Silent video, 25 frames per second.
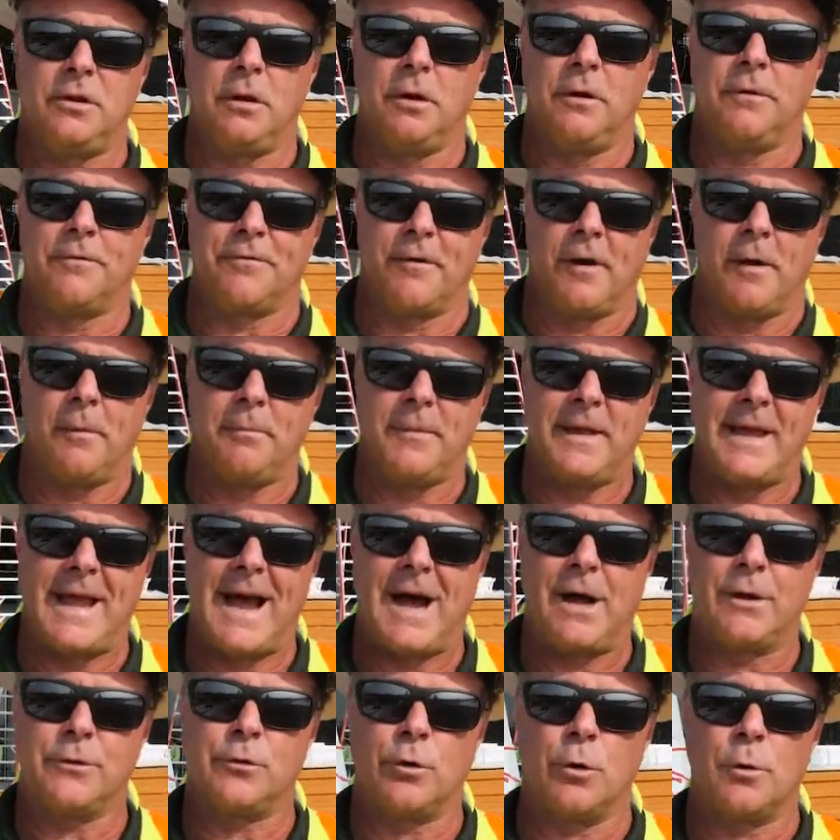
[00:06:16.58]
you from the
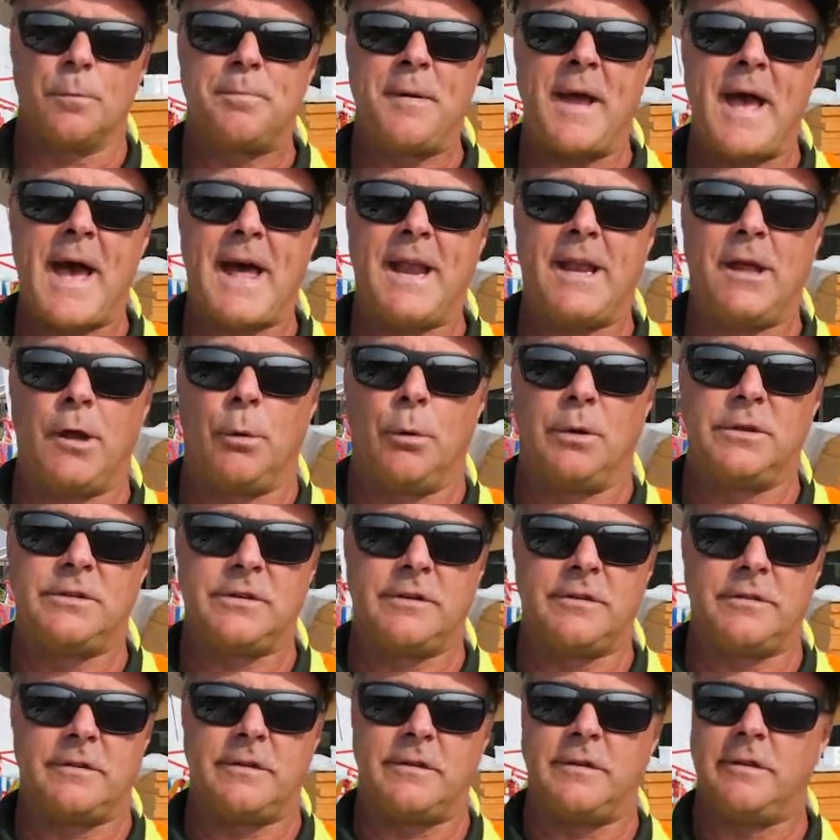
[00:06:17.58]
outdoor patio, which
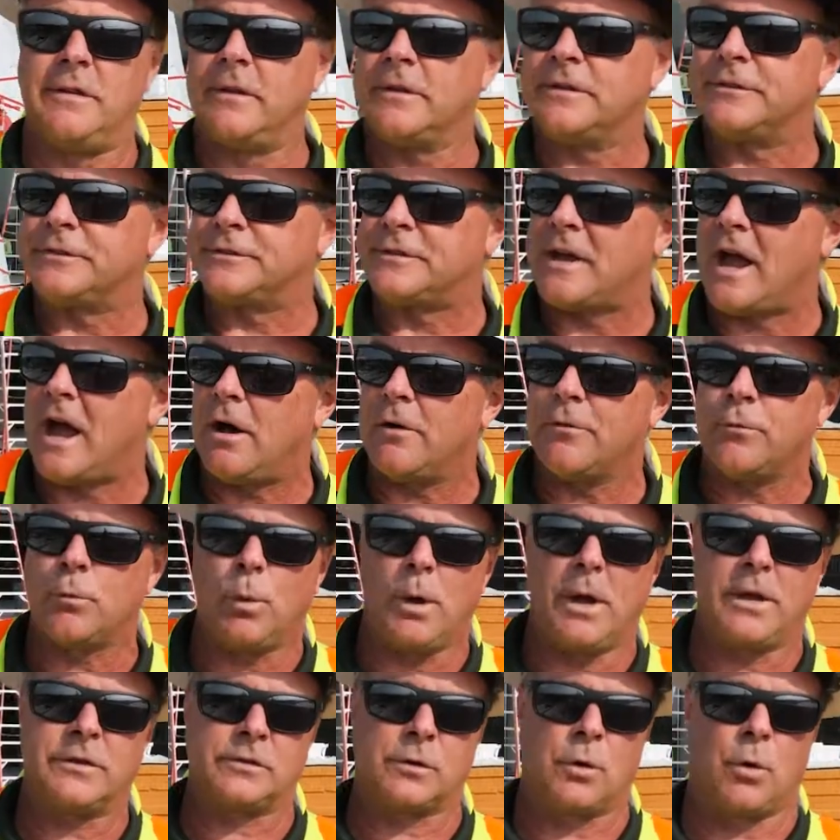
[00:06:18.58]
is in the
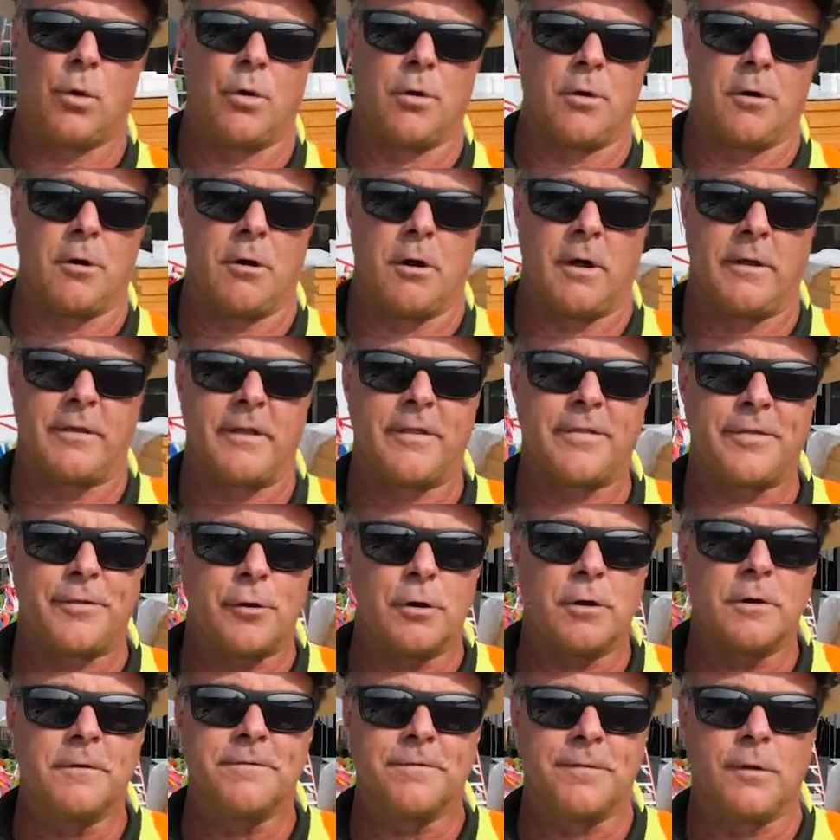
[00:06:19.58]
southwest corner on the
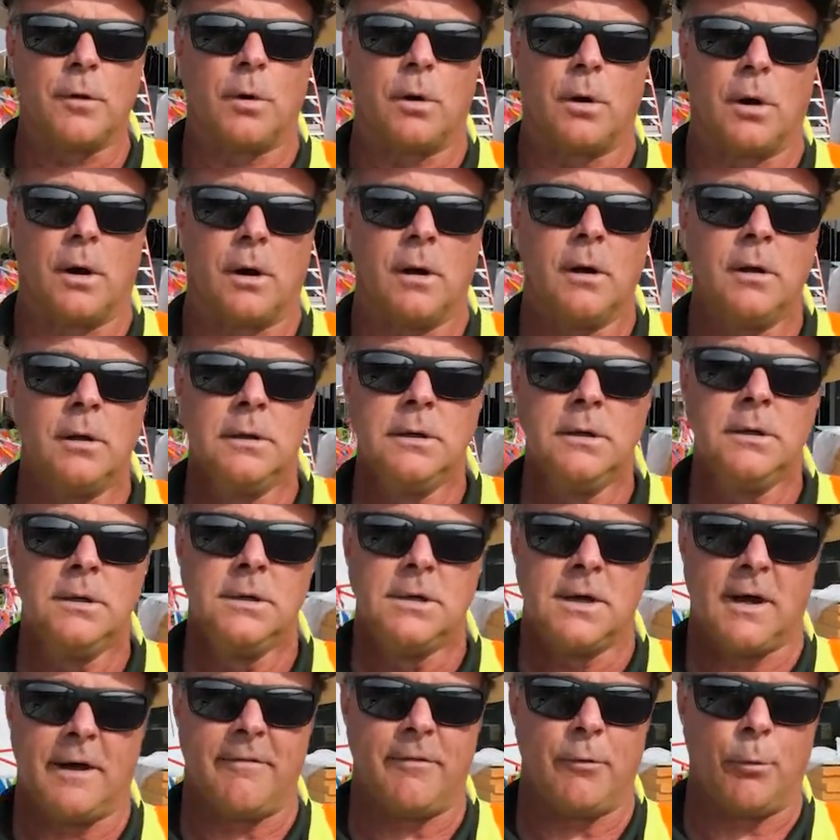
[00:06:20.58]
3rd floor
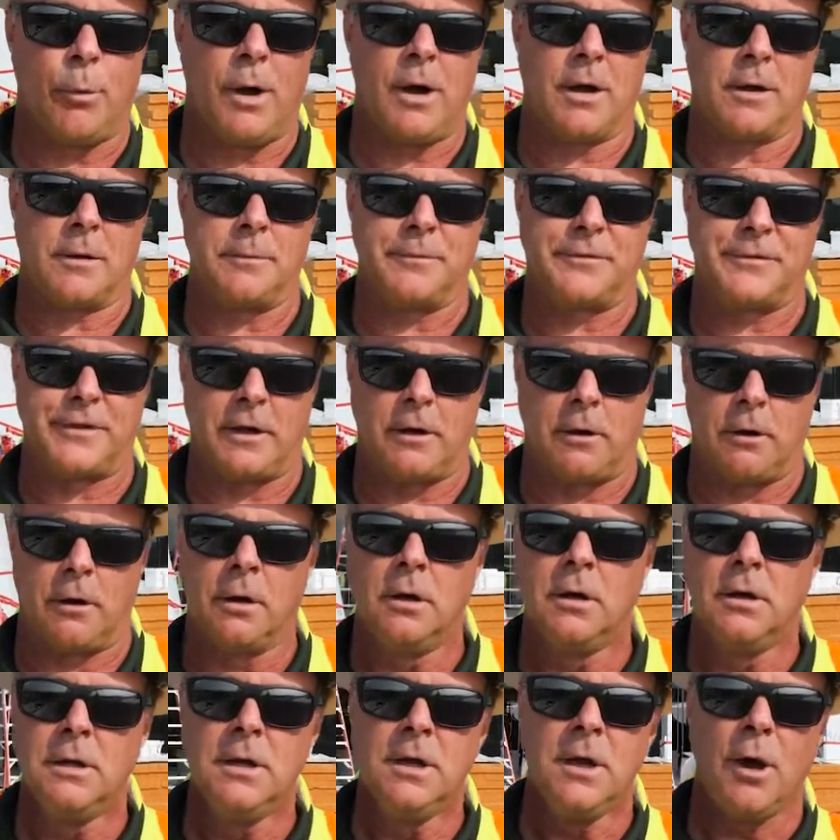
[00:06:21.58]
of the Welcome Center,
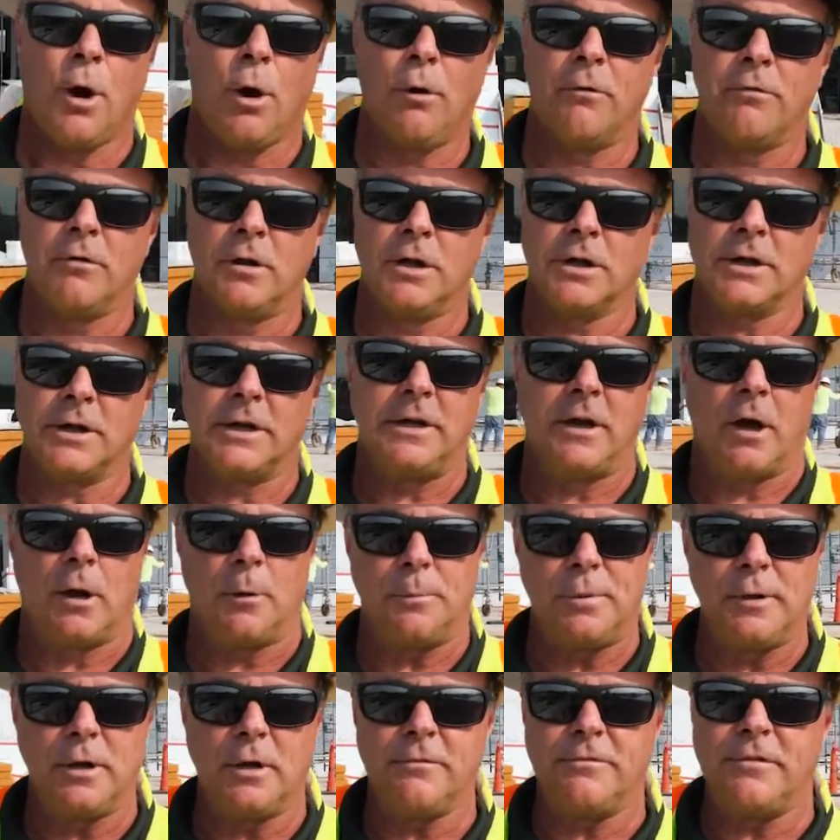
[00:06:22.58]
overlooking our
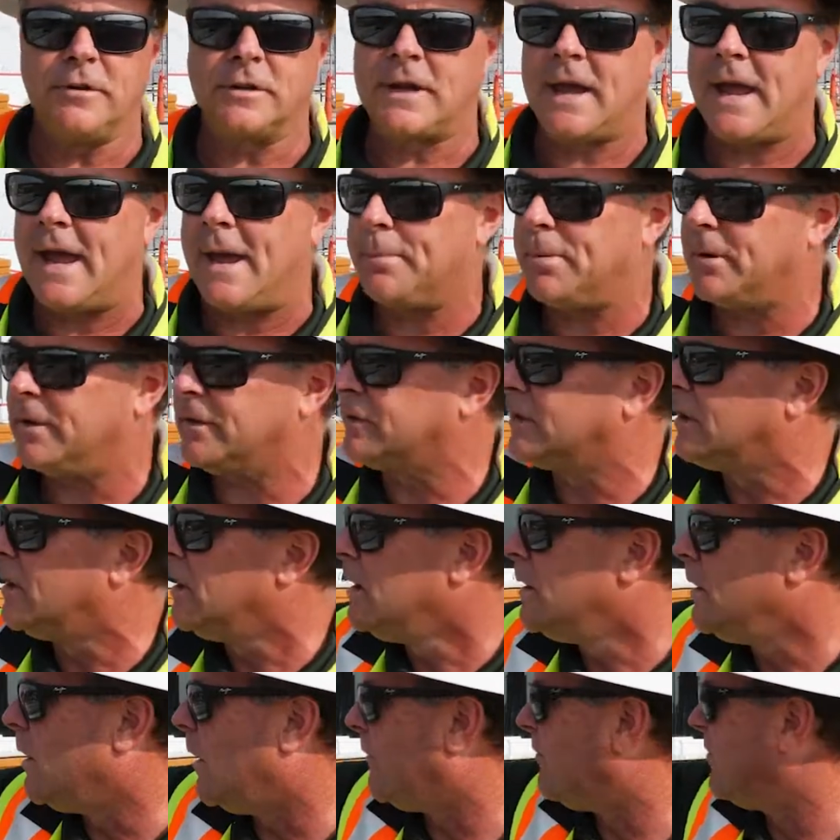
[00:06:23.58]
beautiful campus.
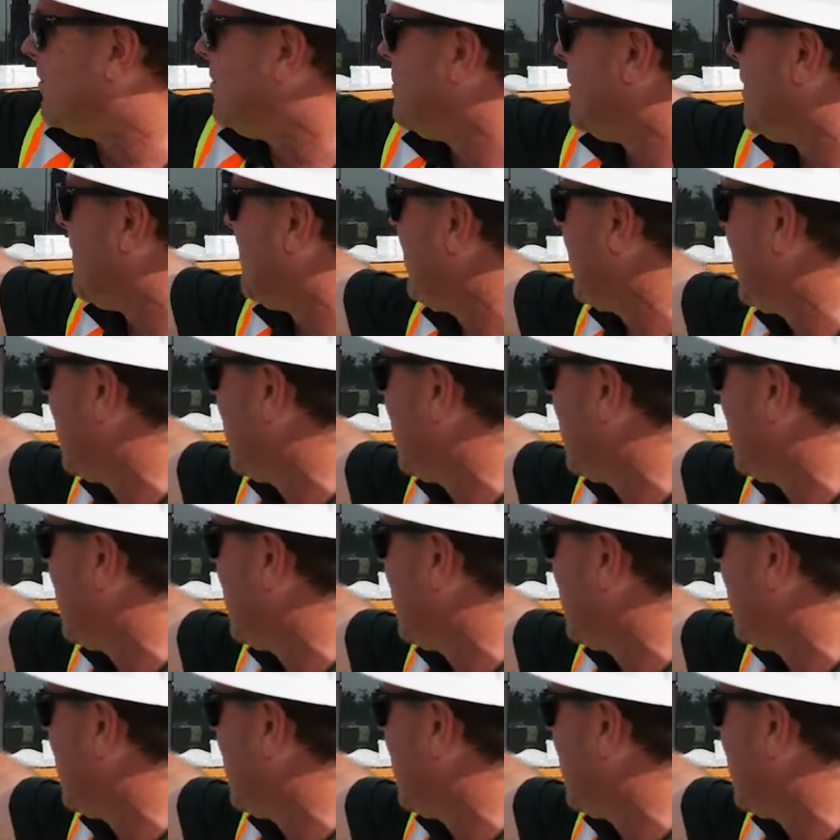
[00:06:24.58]
Over on my